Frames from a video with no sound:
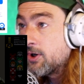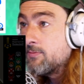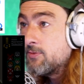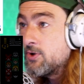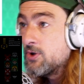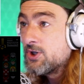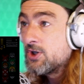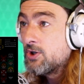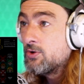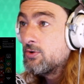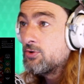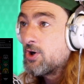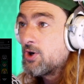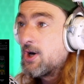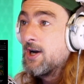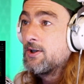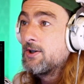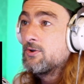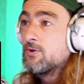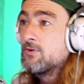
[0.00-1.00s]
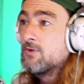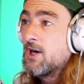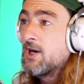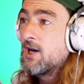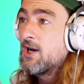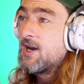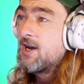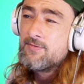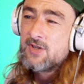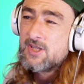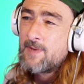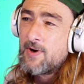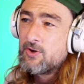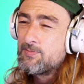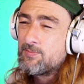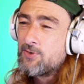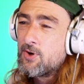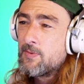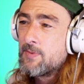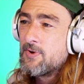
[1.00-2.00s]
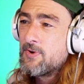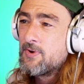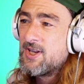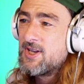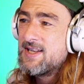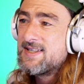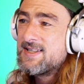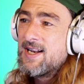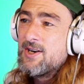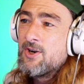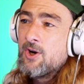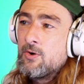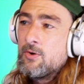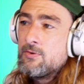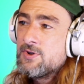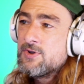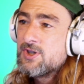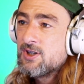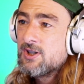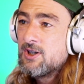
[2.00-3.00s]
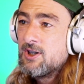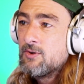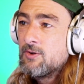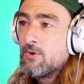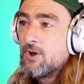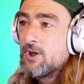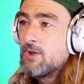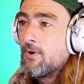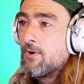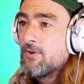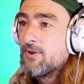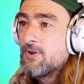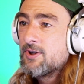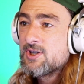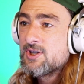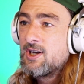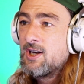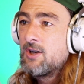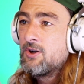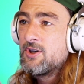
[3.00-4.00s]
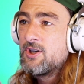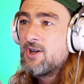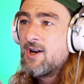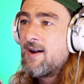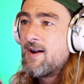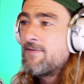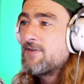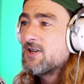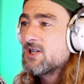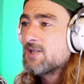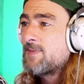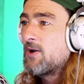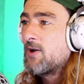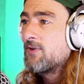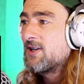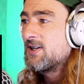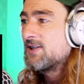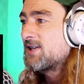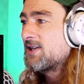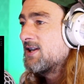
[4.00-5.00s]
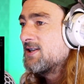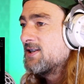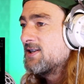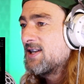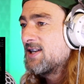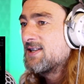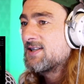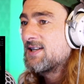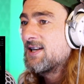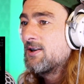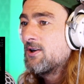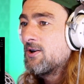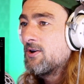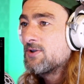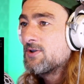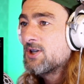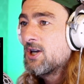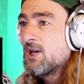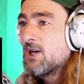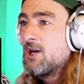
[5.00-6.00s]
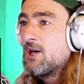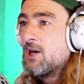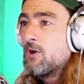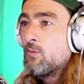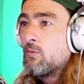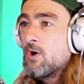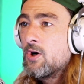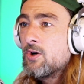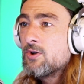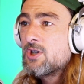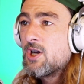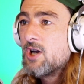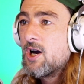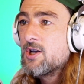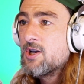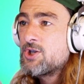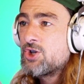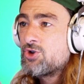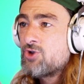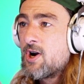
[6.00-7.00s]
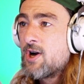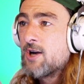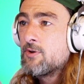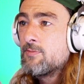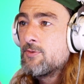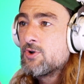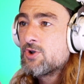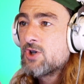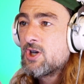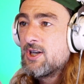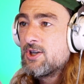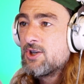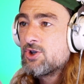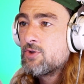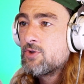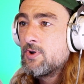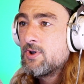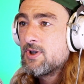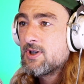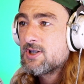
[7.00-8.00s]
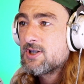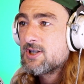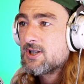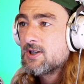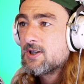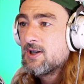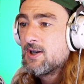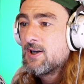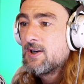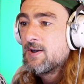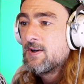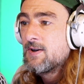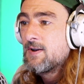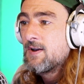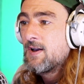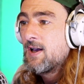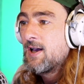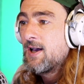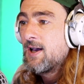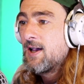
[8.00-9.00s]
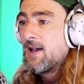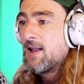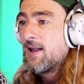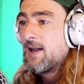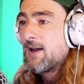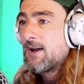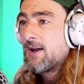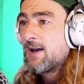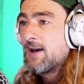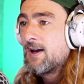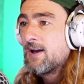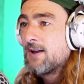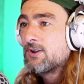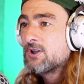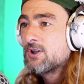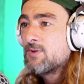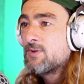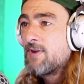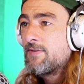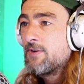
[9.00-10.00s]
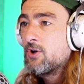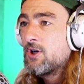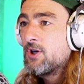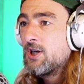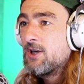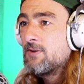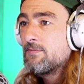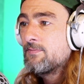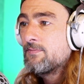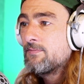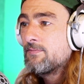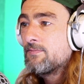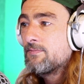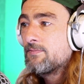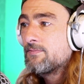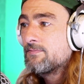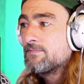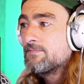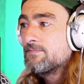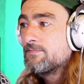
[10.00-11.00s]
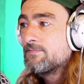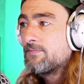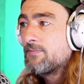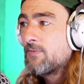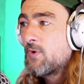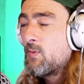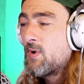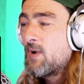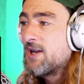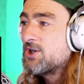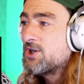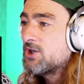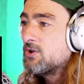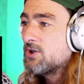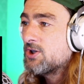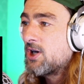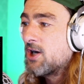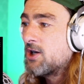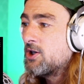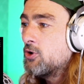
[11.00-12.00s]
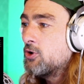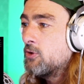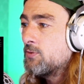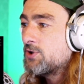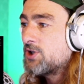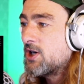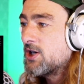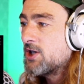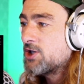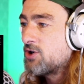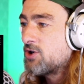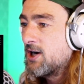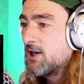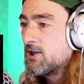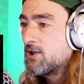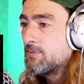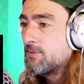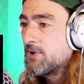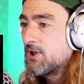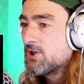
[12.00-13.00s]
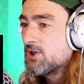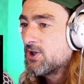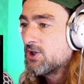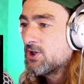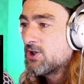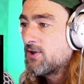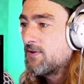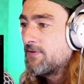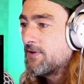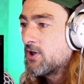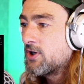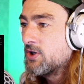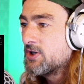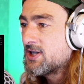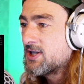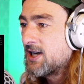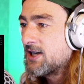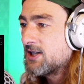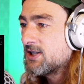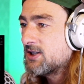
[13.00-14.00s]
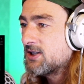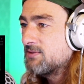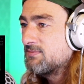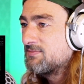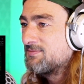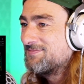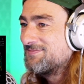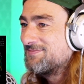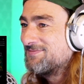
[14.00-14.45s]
I want a musical triangle. And I haven't spelled it properly, but the internet knows what you want, doesn't it? Look, you don't have to spell these days. The internet knows. World's largest triangle musical instrument... And can we have a look at it? Well, it just looks like a normal size triangle because there's nothing for context.